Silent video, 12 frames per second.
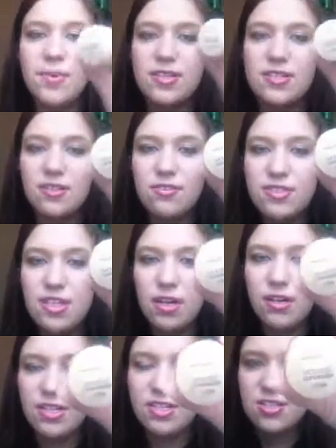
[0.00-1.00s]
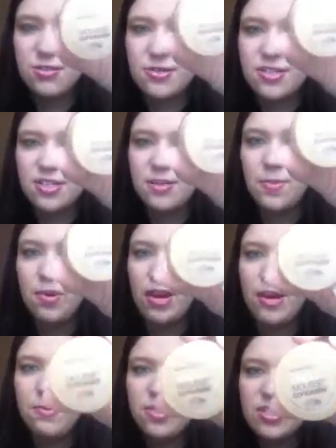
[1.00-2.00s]
because they don't sell it in stores anymore.
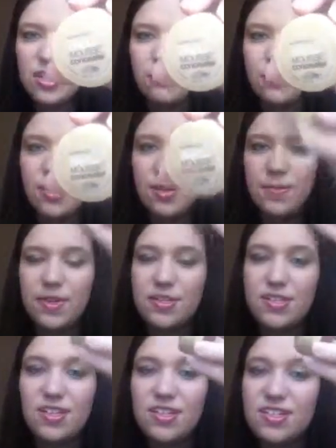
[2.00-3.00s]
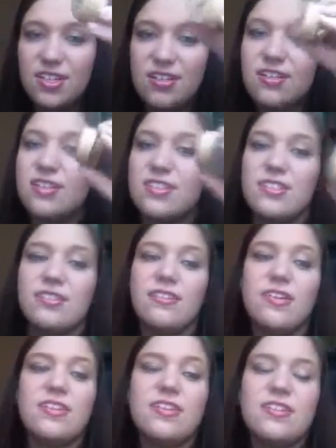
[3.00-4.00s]
I wish they would because it is a good
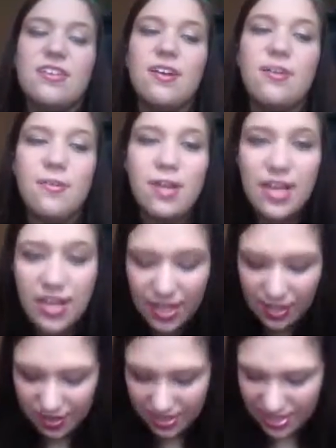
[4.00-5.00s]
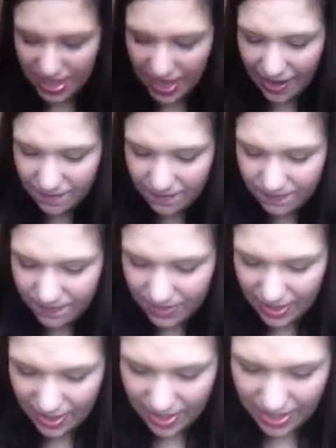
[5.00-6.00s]
concealer. So there's that.
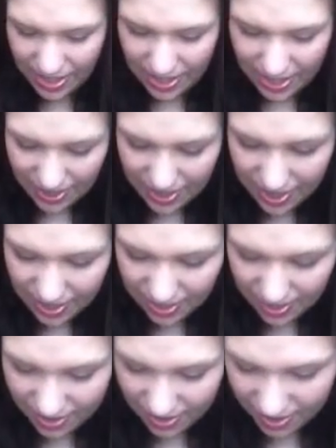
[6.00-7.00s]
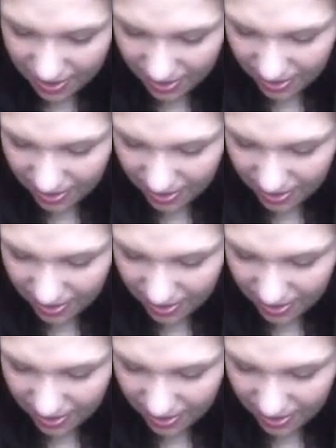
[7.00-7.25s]
And then